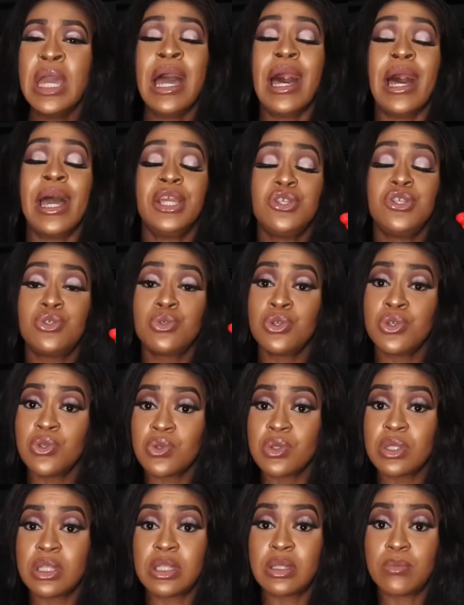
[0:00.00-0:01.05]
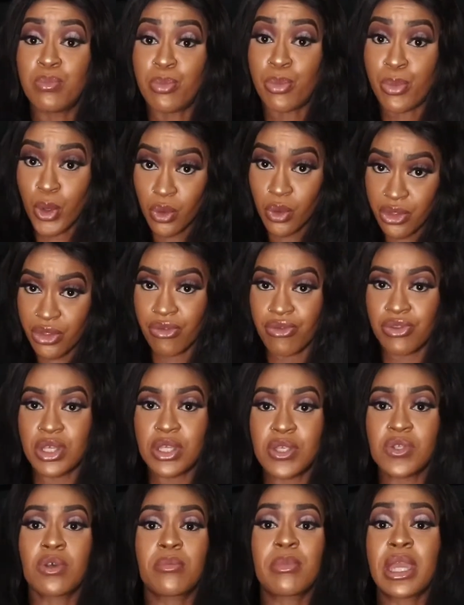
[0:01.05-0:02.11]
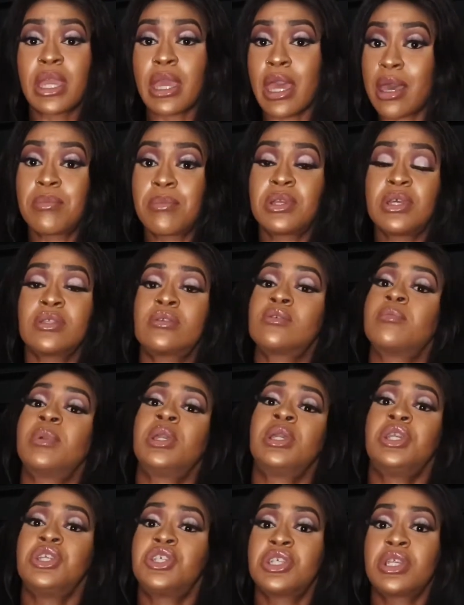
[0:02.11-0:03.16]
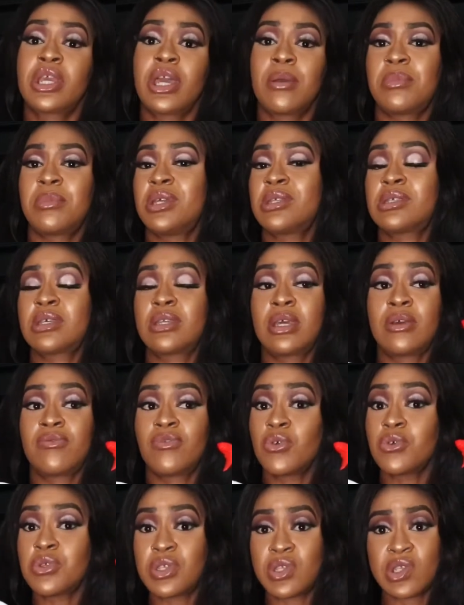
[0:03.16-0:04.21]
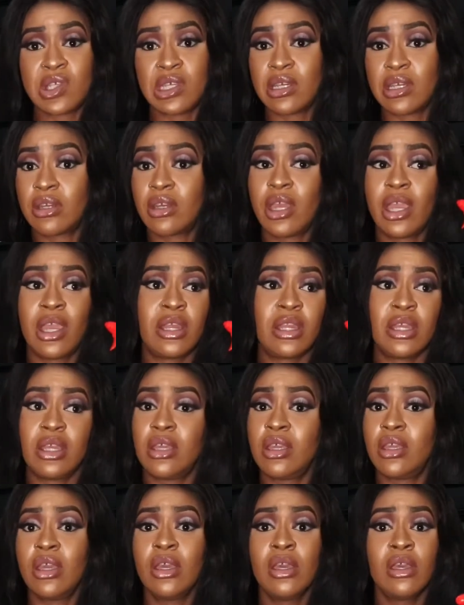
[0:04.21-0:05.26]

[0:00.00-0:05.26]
I do use both of these on my cabinets, on my kitchen cabinets, and I've not seen any,